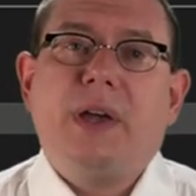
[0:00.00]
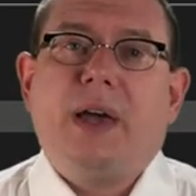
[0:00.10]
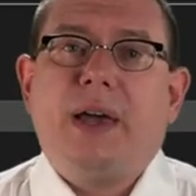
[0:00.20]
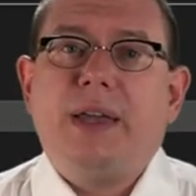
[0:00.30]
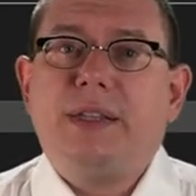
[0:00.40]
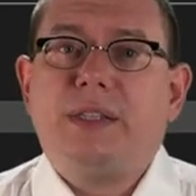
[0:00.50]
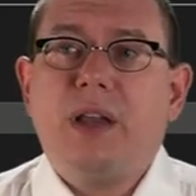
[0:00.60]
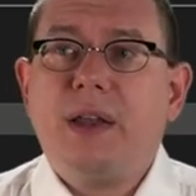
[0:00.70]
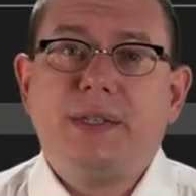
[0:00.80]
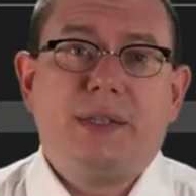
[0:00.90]
Uh, it's
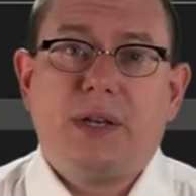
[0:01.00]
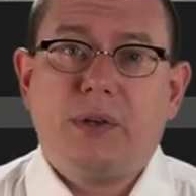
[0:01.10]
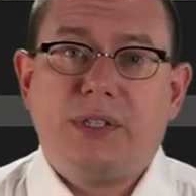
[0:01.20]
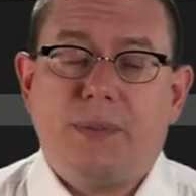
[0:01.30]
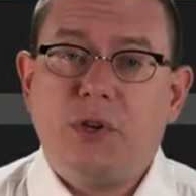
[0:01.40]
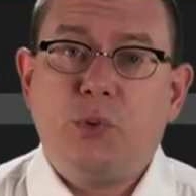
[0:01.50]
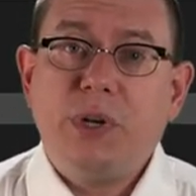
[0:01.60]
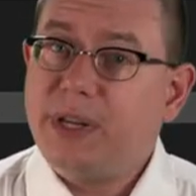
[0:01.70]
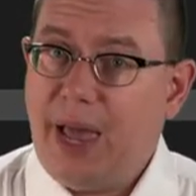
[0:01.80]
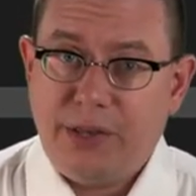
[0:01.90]
not necessarily something you
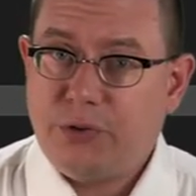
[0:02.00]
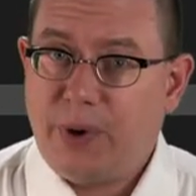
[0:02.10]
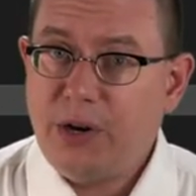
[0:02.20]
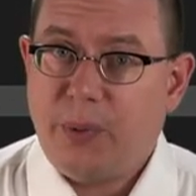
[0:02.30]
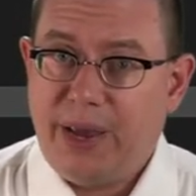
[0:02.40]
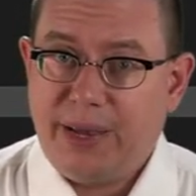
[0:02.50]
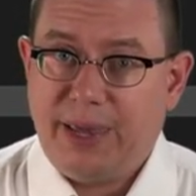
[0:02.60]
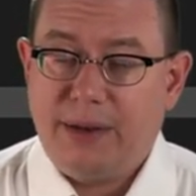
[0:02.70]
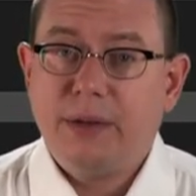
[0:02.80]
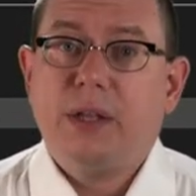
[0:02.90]
would guess right away
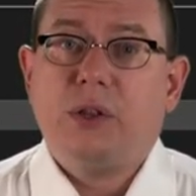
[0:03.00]
again.